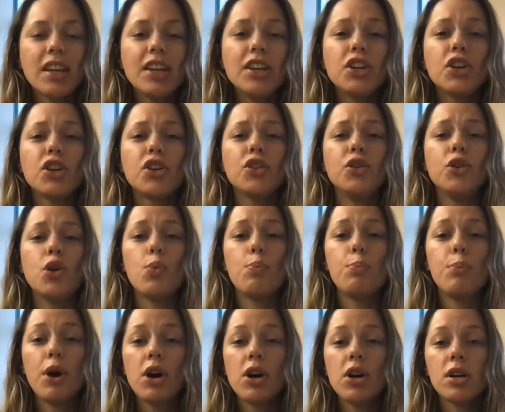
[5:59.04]
In your
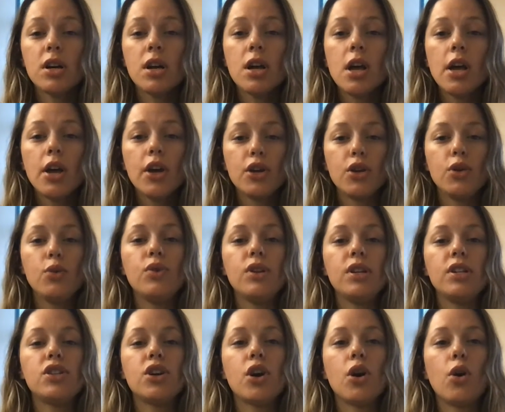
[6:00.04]
notebook, you
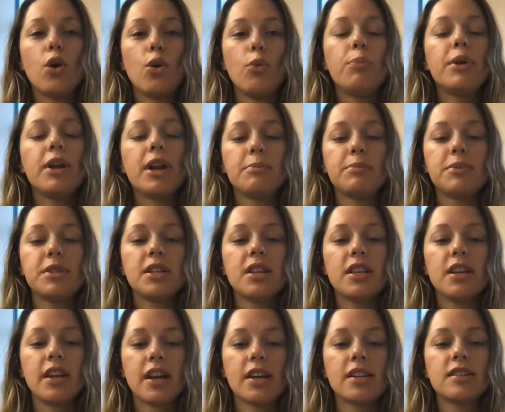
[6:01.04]
need to open up to
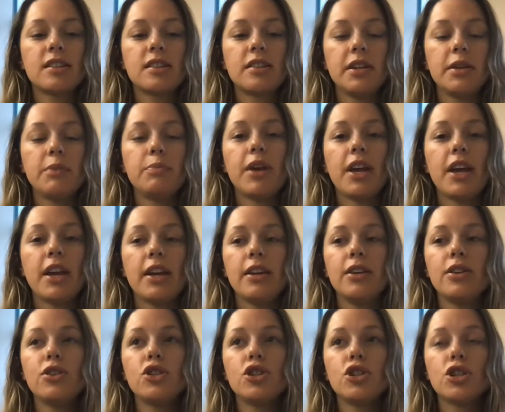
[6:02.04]
the next clean
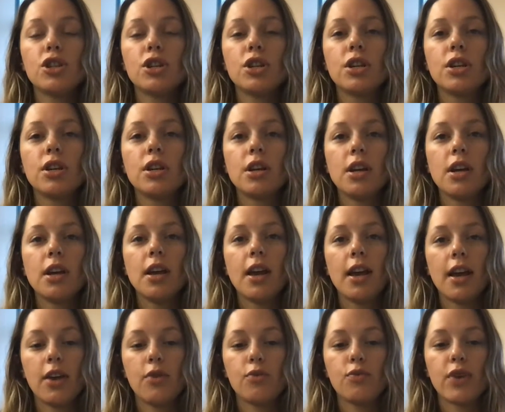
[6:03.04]
page
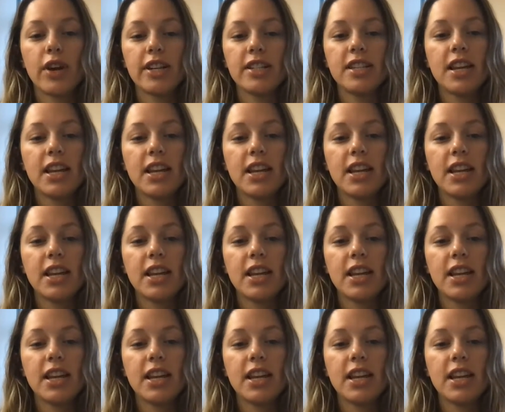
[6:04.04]
and write